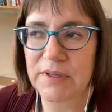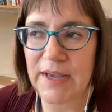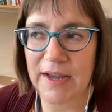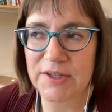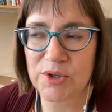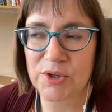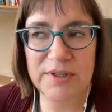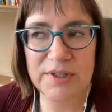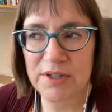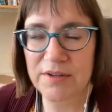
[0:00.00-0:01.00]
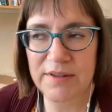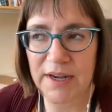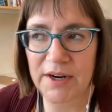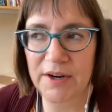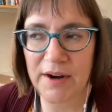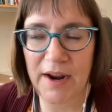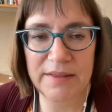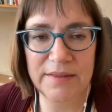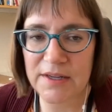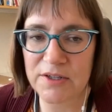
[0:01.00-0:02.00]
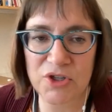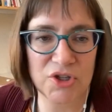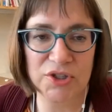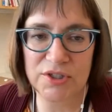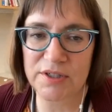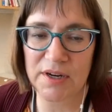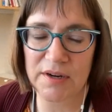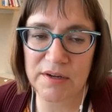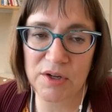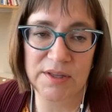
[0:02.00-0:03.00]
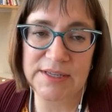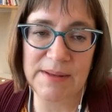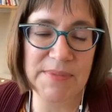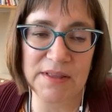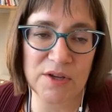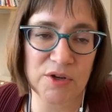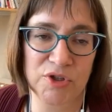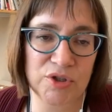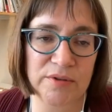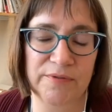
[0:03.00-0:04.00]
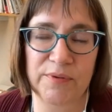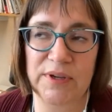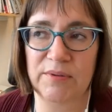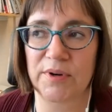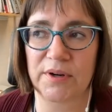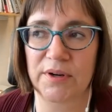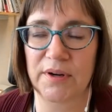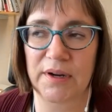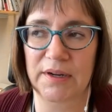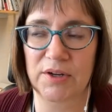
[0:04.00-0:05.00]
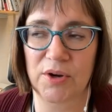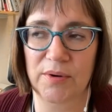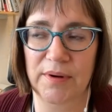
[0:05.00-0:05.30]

Yeah, so once they're there, I think just the same thing that you do if we were, if